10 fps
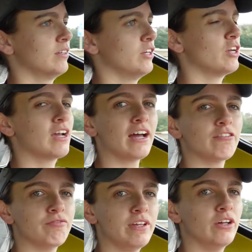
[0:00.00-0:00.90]
You can kind
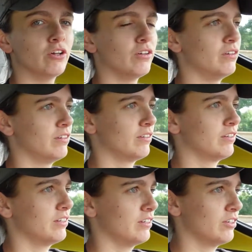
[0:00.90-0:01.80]
of feel,
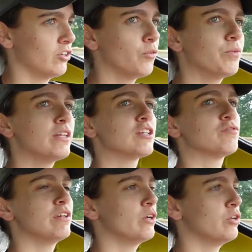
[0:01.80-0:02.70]
hopefully this
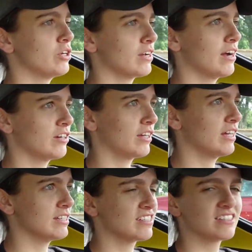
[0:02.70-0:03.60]
video you can kind of
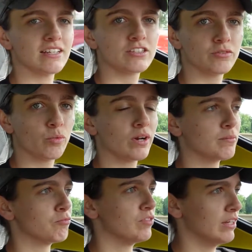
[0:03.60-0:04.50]
get a sense of what
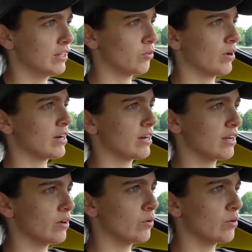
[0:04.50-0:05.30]
I'm feeling right now.